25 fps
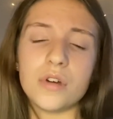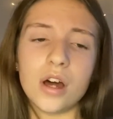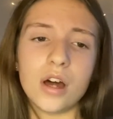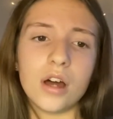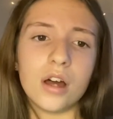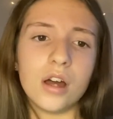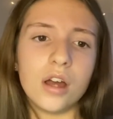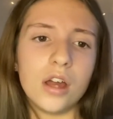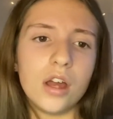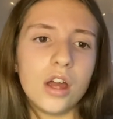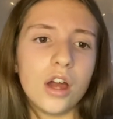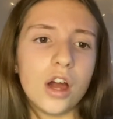her.
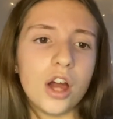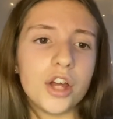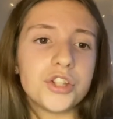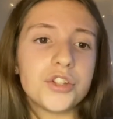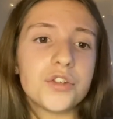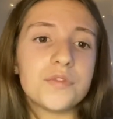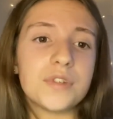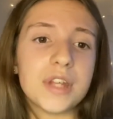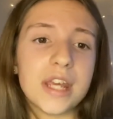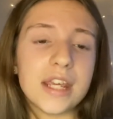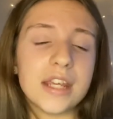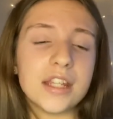I should
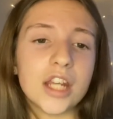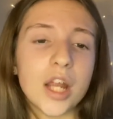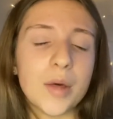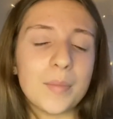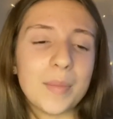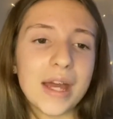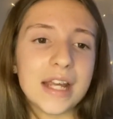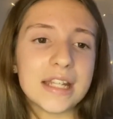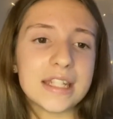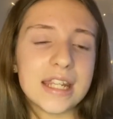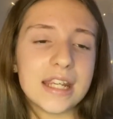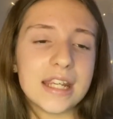have taken her
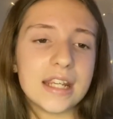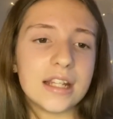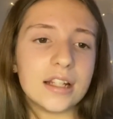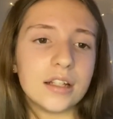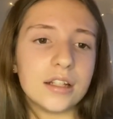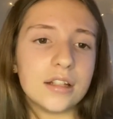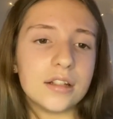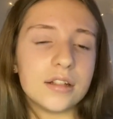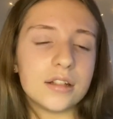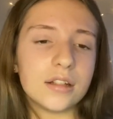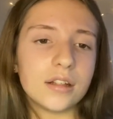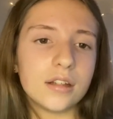back to
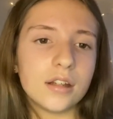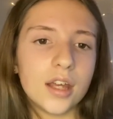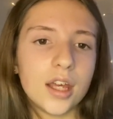England.